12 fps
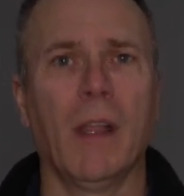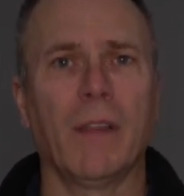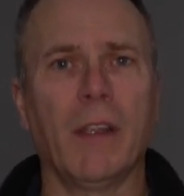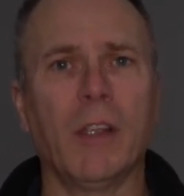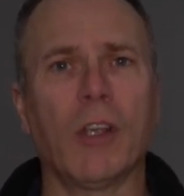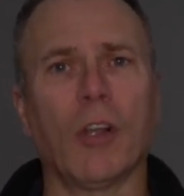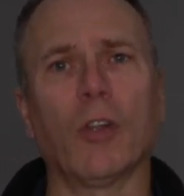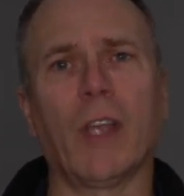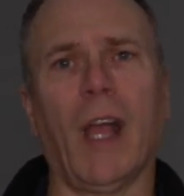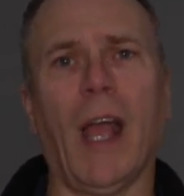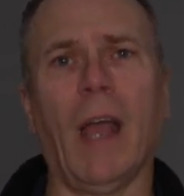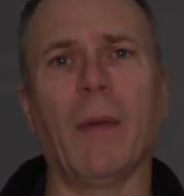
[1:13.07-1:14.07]
Then you've got to
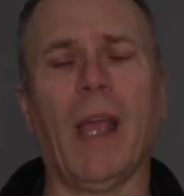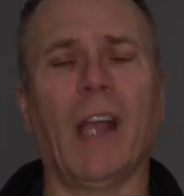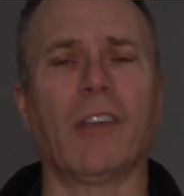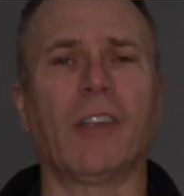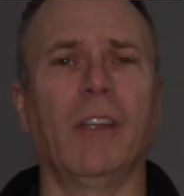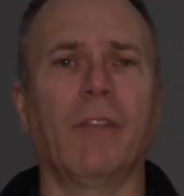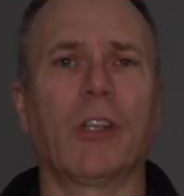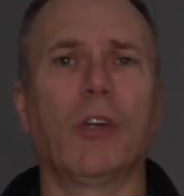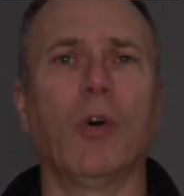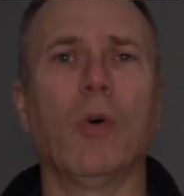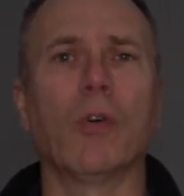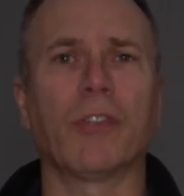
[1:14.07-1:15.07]
look at how it actually
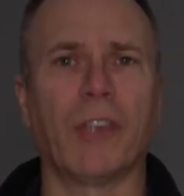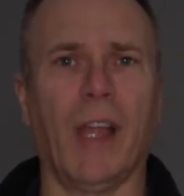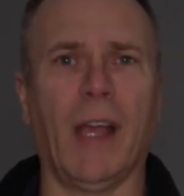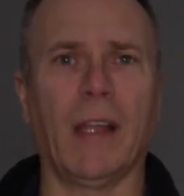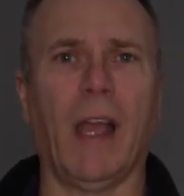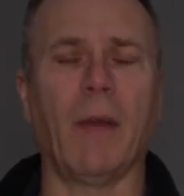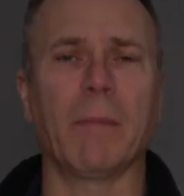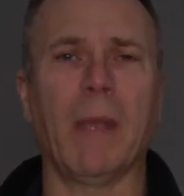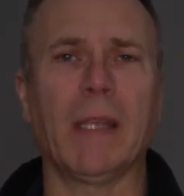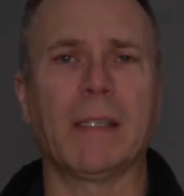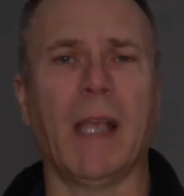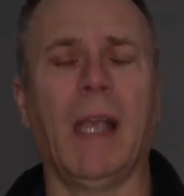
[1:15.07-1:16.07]
records that, how it
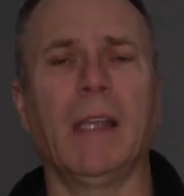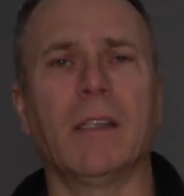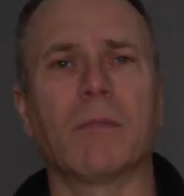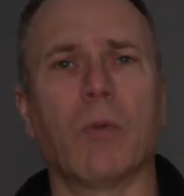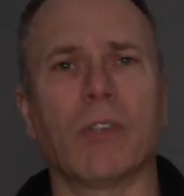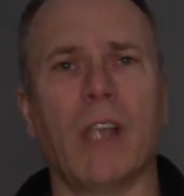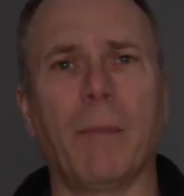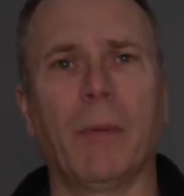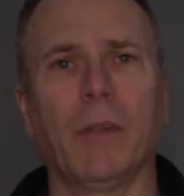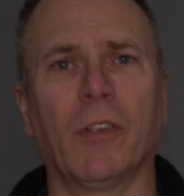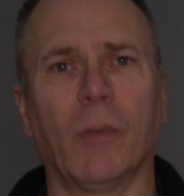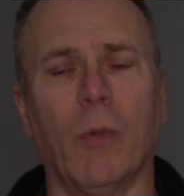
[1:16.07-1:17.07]
maintains what's
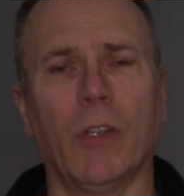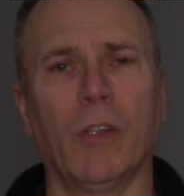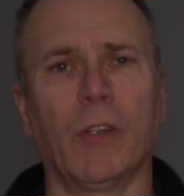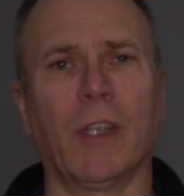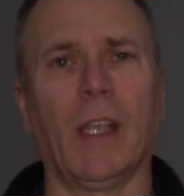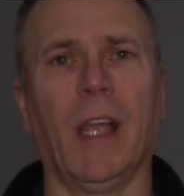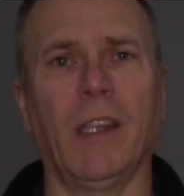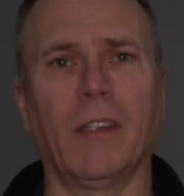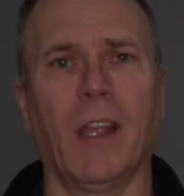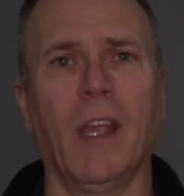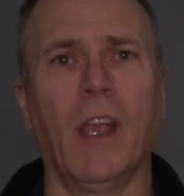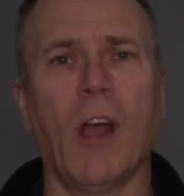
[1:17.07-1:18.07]
happened. So what you're looking at
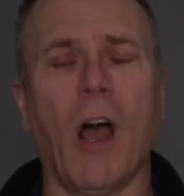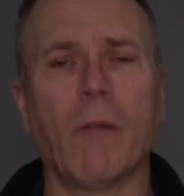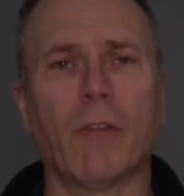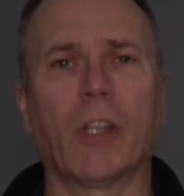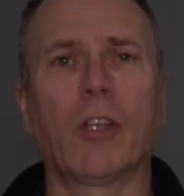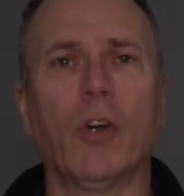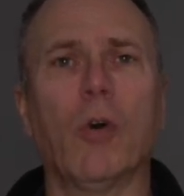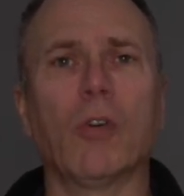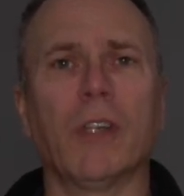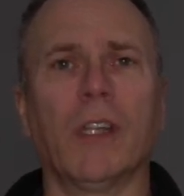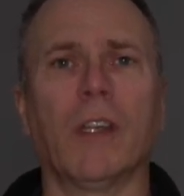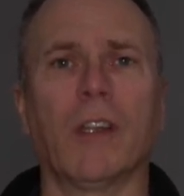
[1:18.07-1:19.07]
is, I'm
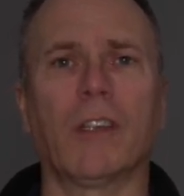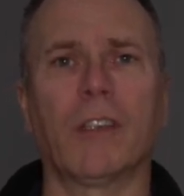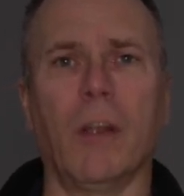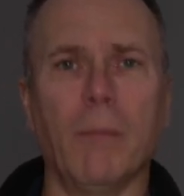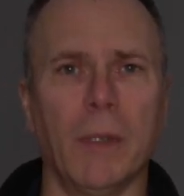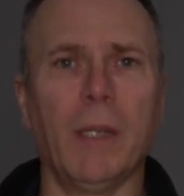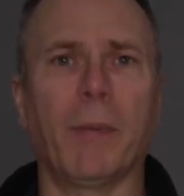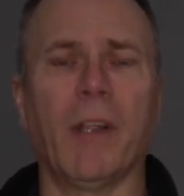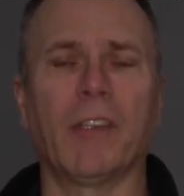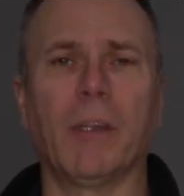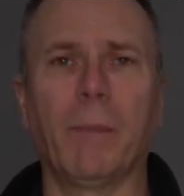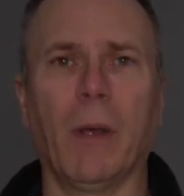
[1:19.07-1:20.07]
recording that somebody
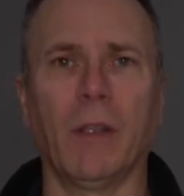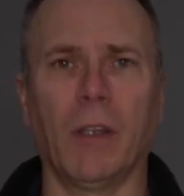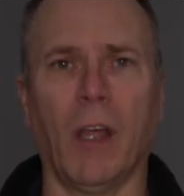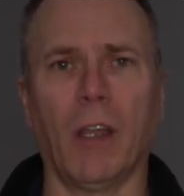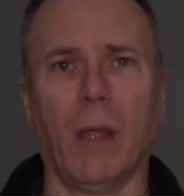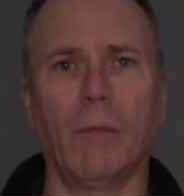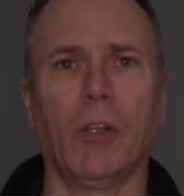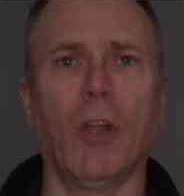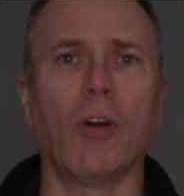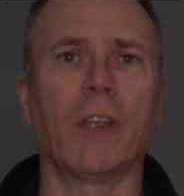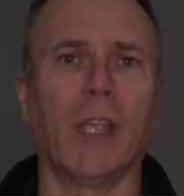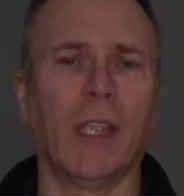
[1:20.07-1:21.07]
pressed a button and I'm
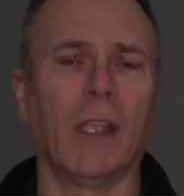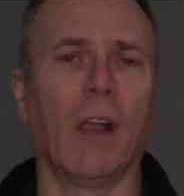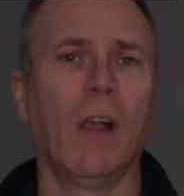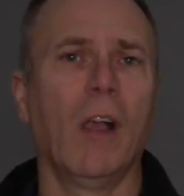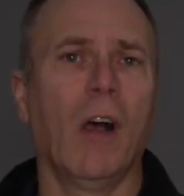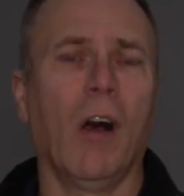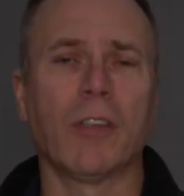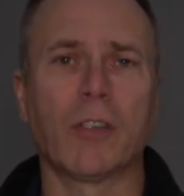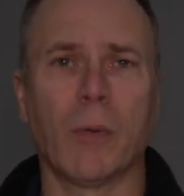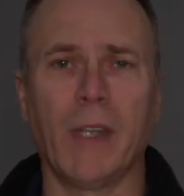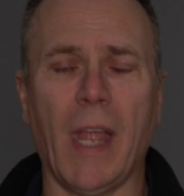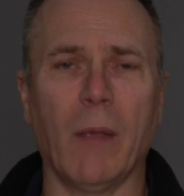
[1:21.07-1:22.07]
logging
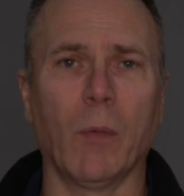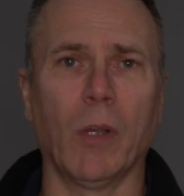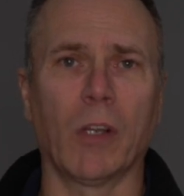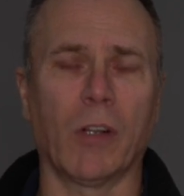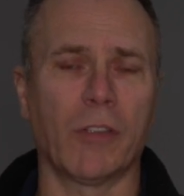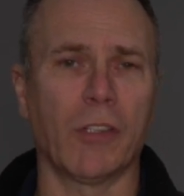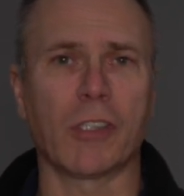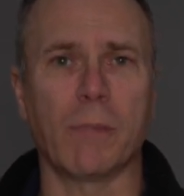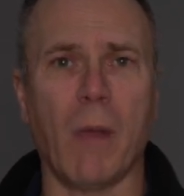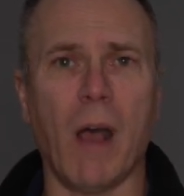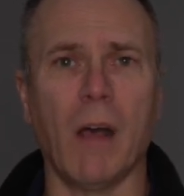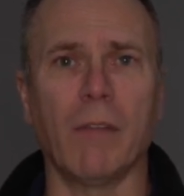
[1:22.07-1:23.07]
onto a network, onto your
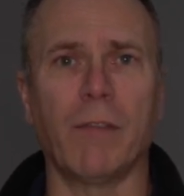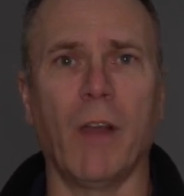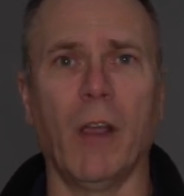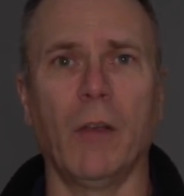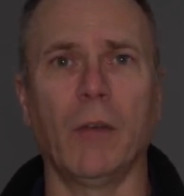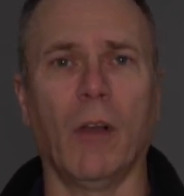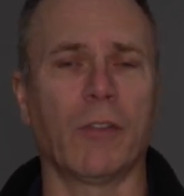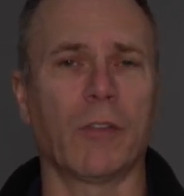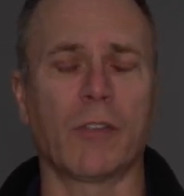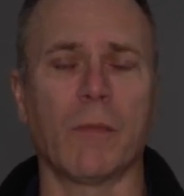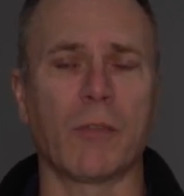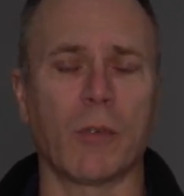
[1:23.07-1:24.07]
smartphone, onto
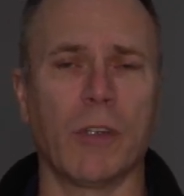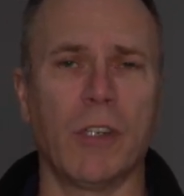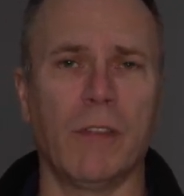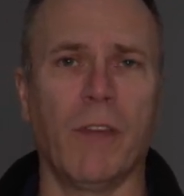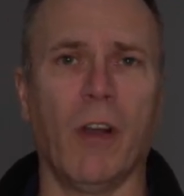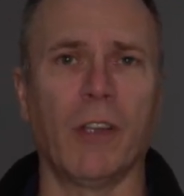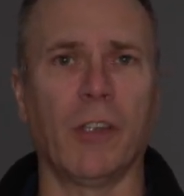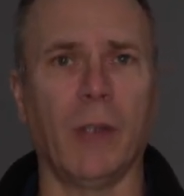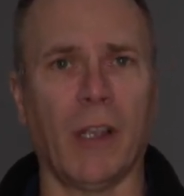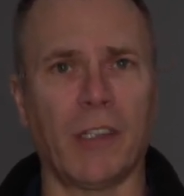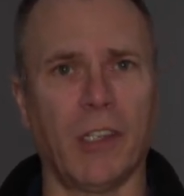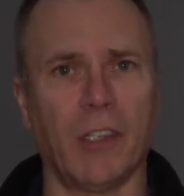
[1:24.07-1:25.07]
some sort of device, so
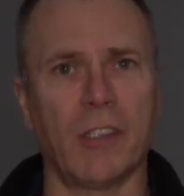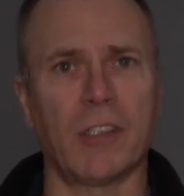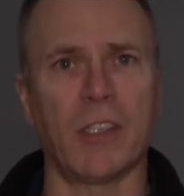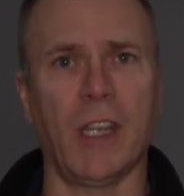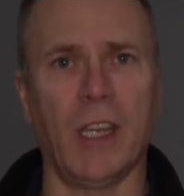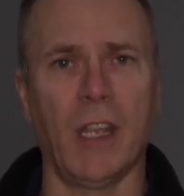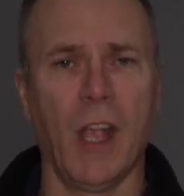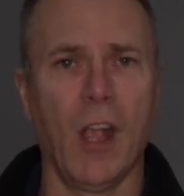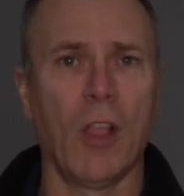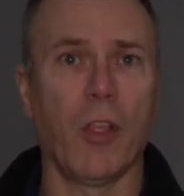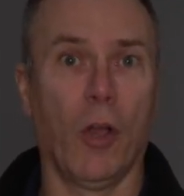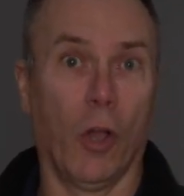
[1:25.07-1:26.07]
you actually can see
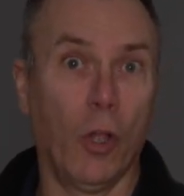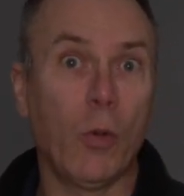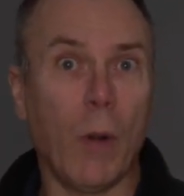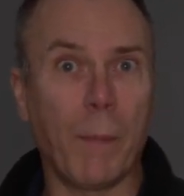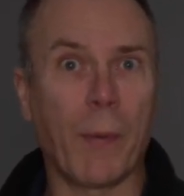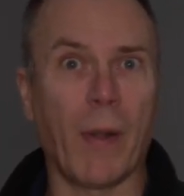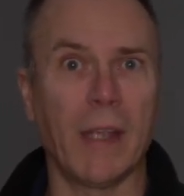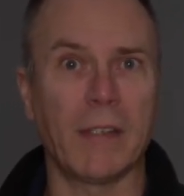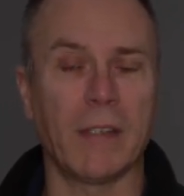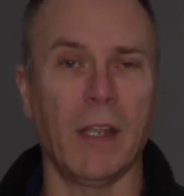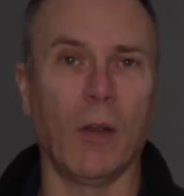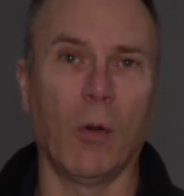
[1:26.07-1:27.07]
that who
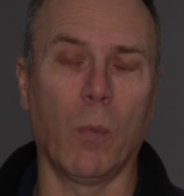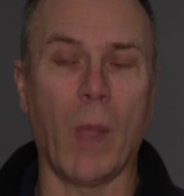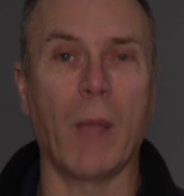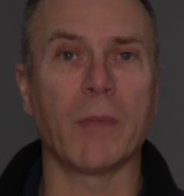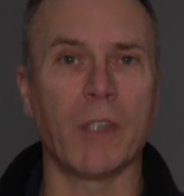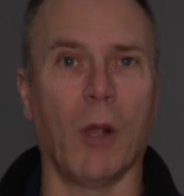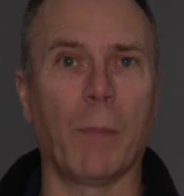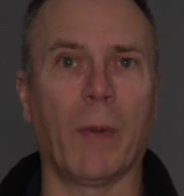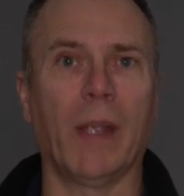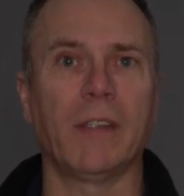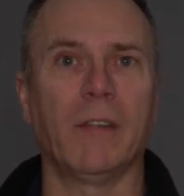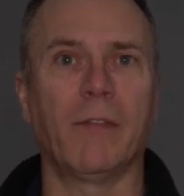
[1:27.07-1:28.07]
operated it, or where was it
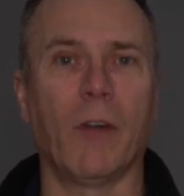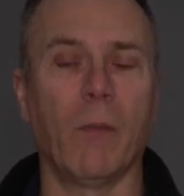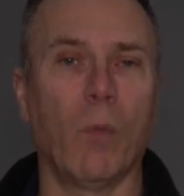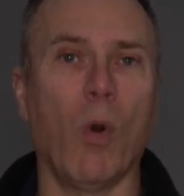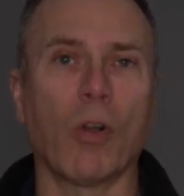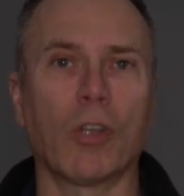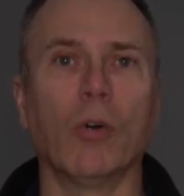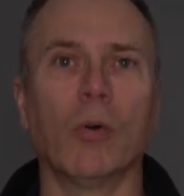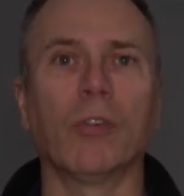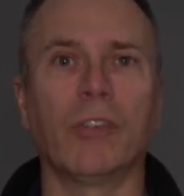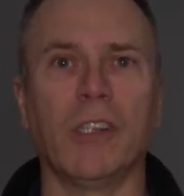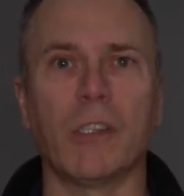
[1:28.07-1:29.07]
operated from, what
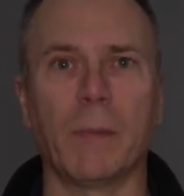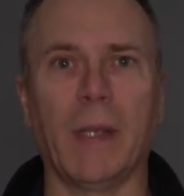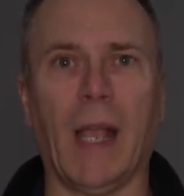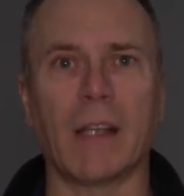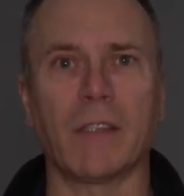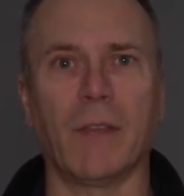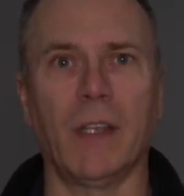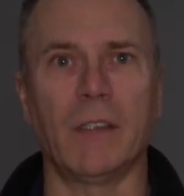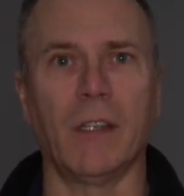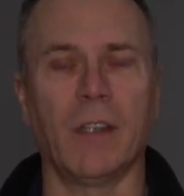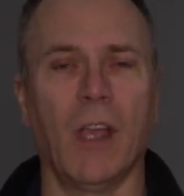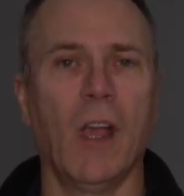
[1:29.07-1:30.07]
caused it to be
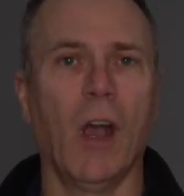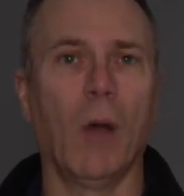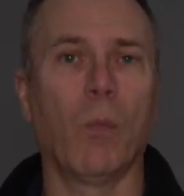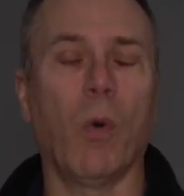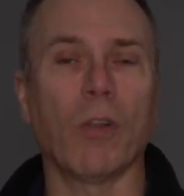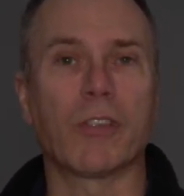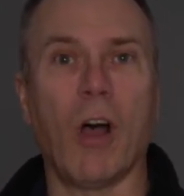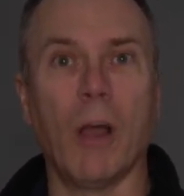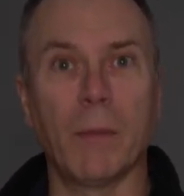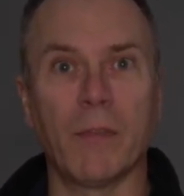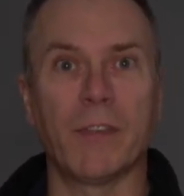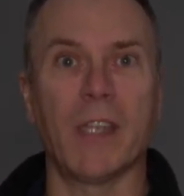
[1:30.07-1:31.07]
activated, at what
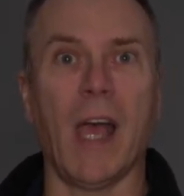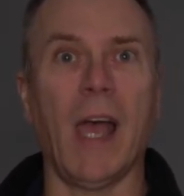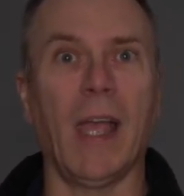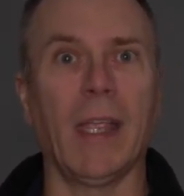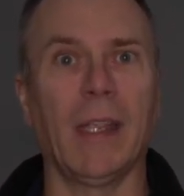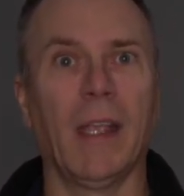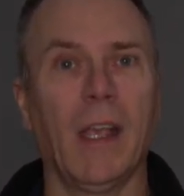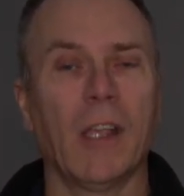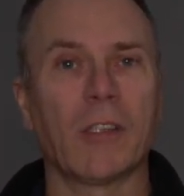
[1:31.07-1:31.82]
time of day.